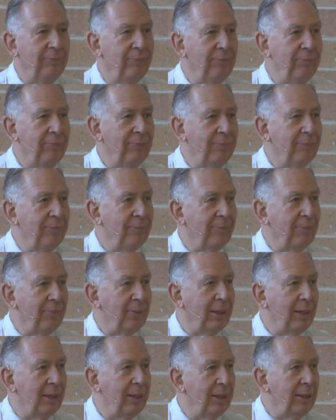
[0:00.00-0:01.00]

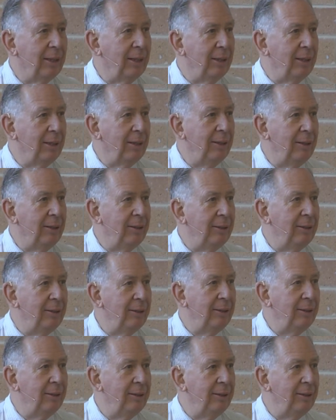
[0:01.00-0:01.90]
(no one is talking)